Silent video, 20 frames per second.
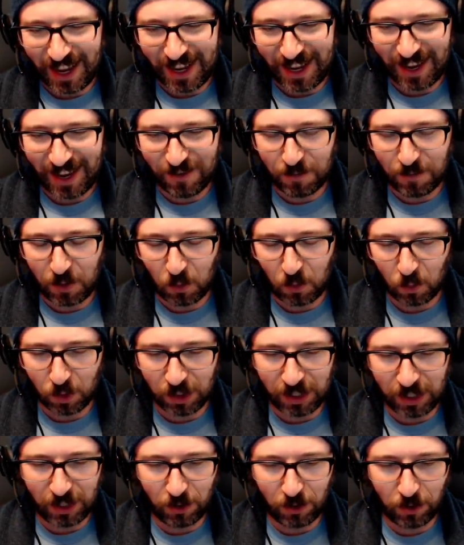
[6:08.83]
have been
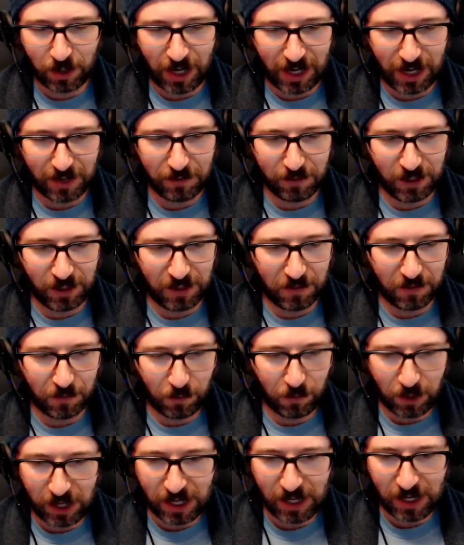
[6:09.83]
really creatively
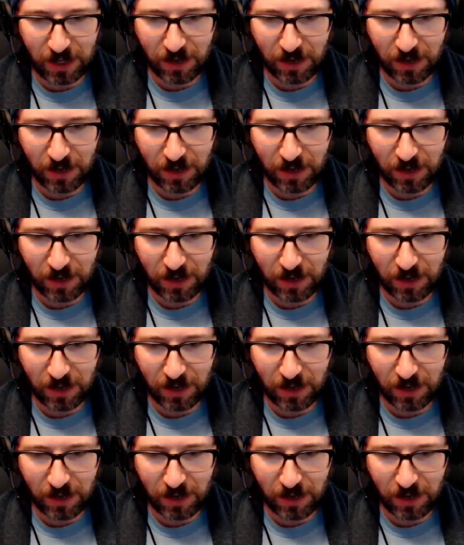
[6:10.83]
free.